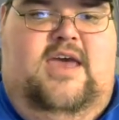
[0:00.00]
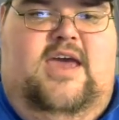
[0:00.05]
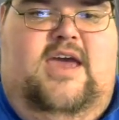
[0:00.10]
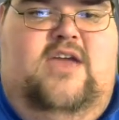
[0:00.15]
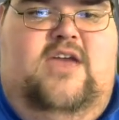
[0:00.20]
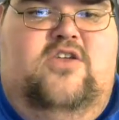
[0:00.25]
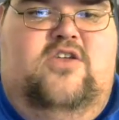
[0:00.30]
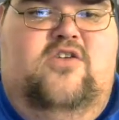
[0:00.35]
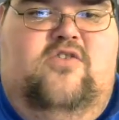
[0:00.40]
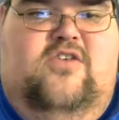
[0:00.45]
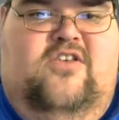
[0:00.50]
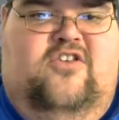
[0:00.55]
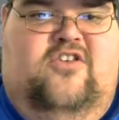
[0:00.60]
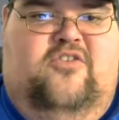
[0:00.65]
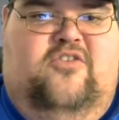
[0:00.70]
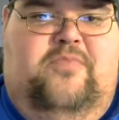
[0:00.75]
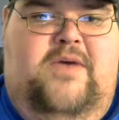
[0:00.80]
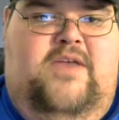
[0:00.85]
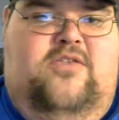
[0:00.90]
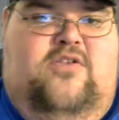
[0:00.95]
And you can
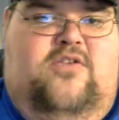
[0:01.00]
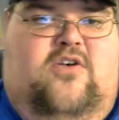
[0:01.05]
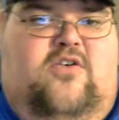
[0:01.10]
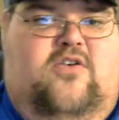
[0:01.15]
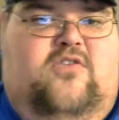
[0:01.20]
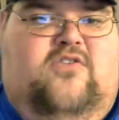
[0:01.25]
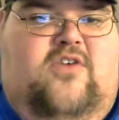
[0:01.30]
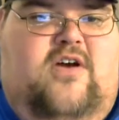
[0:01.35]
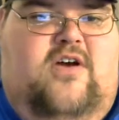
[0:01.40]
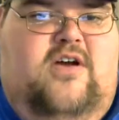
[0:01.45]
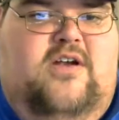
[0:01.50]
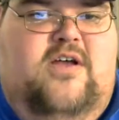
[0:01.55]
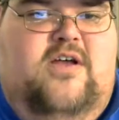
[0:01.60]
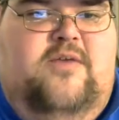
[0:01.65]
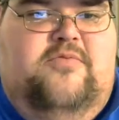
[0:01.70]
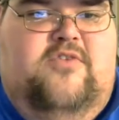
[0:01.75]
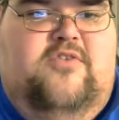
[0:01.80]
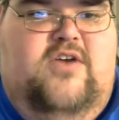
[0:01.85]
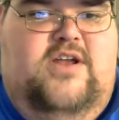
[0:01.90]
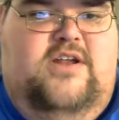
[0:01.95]
spend those on
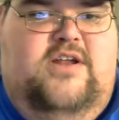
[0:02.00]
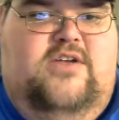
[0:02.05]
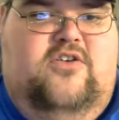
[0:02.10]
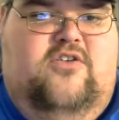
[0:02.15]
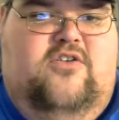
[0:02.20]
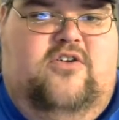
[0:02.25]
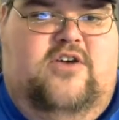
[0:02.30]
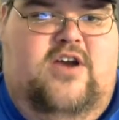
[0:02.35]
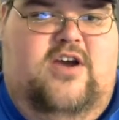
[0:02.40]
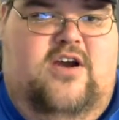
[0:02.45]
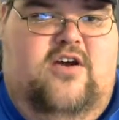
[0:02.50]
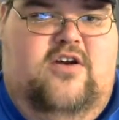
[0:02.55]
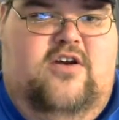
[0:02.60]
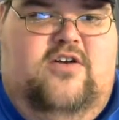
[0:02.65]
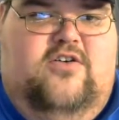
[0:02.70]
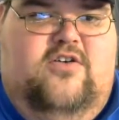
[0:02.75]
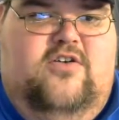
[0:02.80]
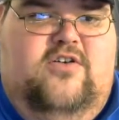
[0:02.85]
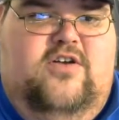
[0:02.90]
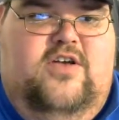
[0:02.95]
upgrading your
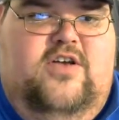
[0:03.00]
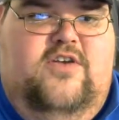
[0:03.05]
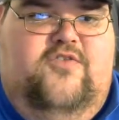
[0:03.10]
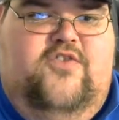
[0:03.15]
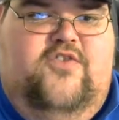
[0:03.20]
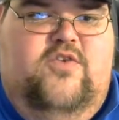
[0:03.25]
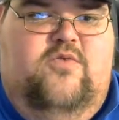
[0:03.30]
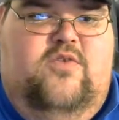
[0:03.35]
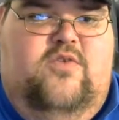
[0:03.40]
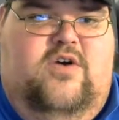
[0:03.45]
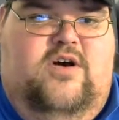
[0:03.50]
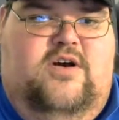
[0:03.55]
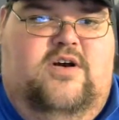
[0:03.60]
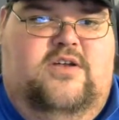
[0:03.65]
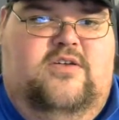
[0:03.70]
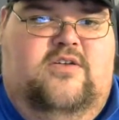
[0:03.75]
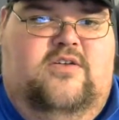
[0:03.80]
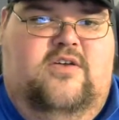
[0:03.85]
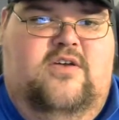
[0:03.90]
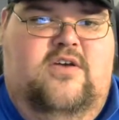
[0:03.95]
character if you
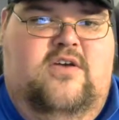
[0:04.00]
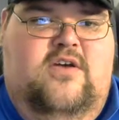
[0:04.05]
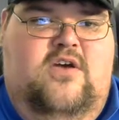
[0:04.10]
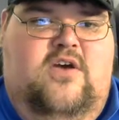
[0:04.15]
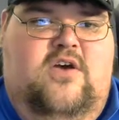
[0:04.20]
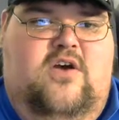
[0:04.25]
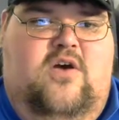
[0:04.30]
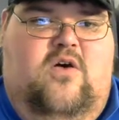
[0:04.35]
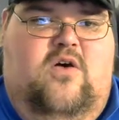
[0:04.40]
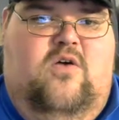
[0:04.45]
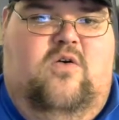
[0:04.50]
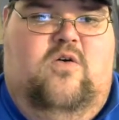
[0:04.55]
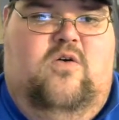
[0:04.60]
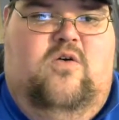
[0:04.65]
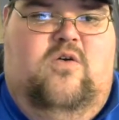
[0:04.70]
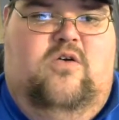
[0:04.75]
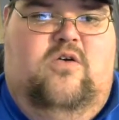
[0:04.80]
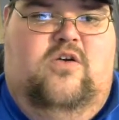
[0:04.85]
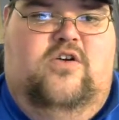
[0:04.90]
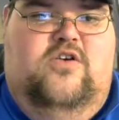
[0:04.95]
want,
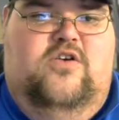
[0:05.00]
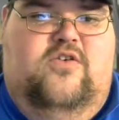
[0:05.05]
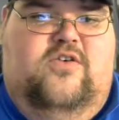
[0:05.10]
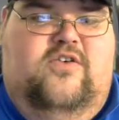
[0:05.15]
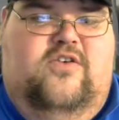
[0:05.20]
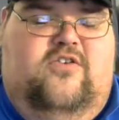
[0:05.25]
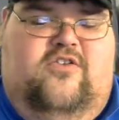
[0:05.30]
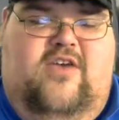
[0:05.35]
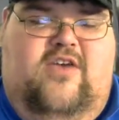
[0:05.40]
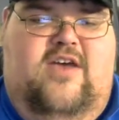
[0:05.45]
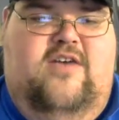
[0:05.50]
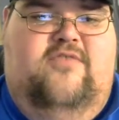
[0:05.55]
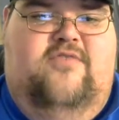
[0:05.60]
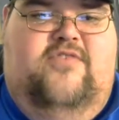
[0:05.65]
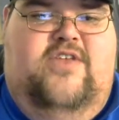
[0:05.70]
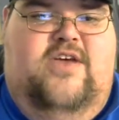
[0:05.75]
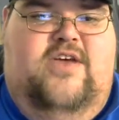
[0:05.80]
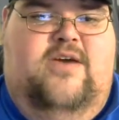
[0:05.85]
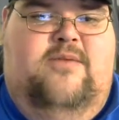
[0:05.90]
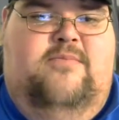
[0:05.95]
or you can save
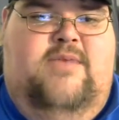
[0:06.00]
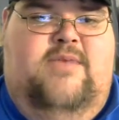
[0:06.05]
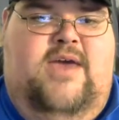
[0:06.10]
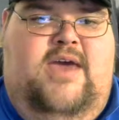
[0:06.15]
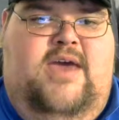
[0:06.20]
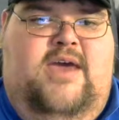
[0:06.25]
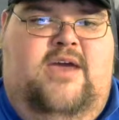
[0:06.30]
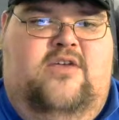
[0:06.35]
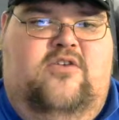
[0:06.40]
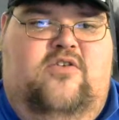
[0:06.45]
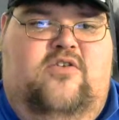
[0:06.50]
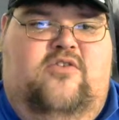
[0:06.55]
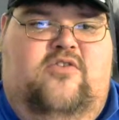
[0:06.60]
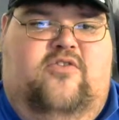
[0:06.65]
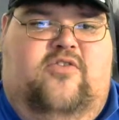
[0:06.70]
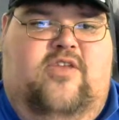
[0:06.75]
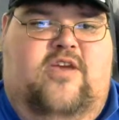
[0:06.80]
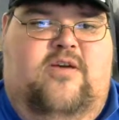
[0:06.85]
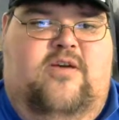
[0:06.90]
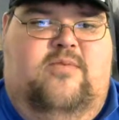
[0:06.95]
them and
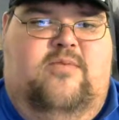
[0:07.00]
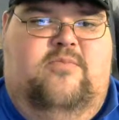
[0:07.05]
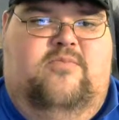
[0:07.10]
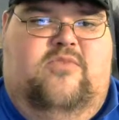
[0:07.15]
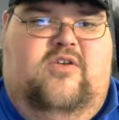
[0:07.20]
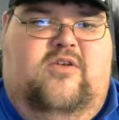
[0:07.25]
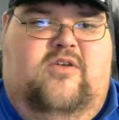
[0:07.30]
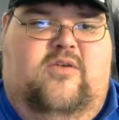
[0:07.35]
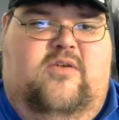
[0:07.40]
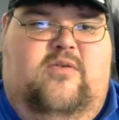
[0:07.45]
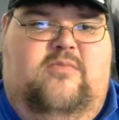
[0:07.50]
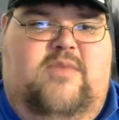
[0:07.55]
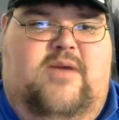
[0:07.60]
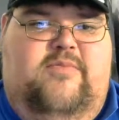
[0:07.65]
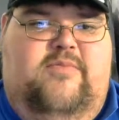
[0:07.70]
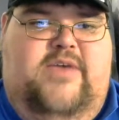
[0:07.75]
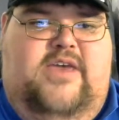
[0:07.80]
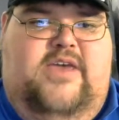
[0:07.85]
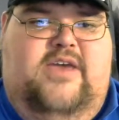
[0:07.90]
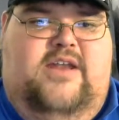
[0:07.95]
use them to
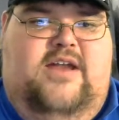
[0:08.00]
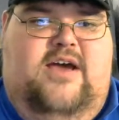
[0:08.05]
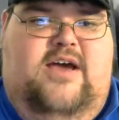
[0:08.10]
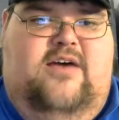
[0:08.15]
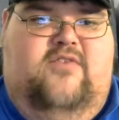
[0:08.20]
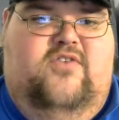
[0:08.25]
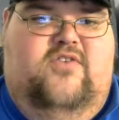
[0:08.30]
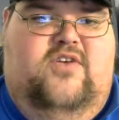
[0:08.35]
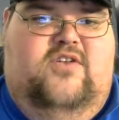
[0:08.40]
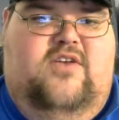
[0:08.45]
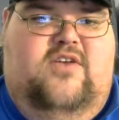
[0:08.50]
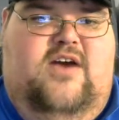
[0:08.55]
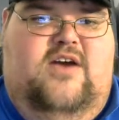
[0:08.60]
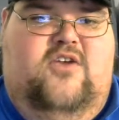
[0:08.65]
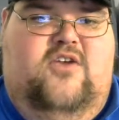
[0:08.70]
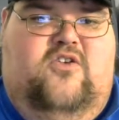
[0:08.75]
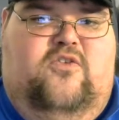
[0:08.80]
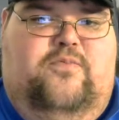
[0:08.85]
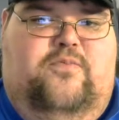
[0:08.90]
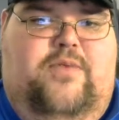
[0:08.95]
maybe get out of a
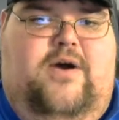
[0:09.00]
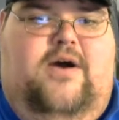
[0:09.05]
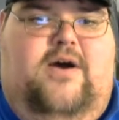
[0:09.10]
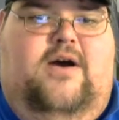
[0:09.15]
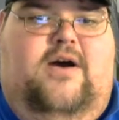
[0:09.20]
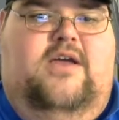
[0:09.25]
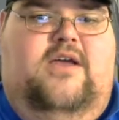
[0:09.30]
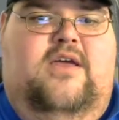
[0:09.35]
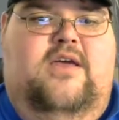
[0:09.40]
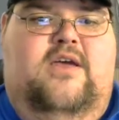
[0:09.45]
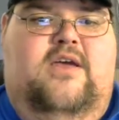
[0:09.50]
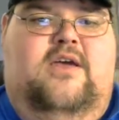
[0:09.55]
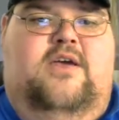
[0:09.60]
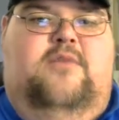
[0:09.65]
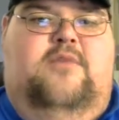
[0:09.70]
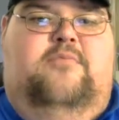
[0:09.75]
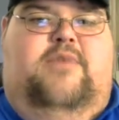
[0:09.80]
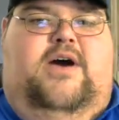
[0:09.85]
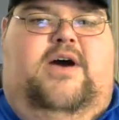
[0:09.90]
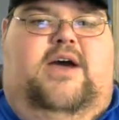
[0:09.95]
tight spot
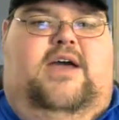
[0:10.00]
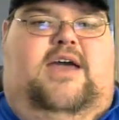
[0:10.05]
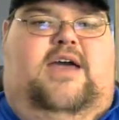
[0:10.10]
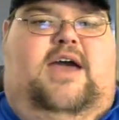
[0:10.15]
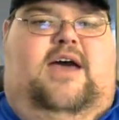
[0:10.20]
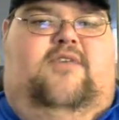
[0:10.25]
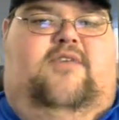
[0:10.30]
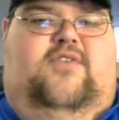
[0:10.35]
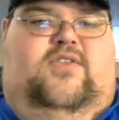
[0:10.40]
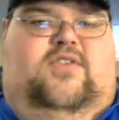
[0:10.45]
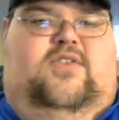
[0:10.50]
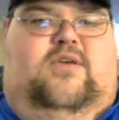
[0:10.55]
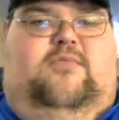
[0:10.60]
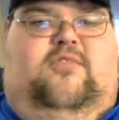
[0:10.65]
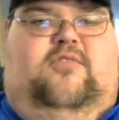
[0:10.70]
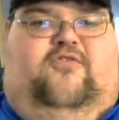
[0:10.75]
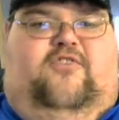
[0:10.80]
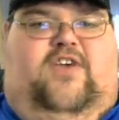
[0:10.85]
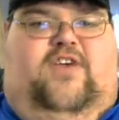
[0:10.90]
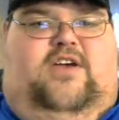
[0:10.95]
by having
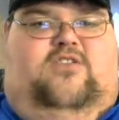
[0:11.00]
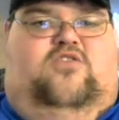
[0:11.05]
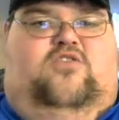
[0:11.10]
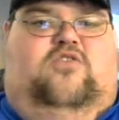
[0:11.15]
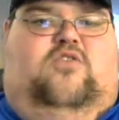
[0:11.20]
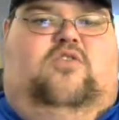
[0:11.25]
them affect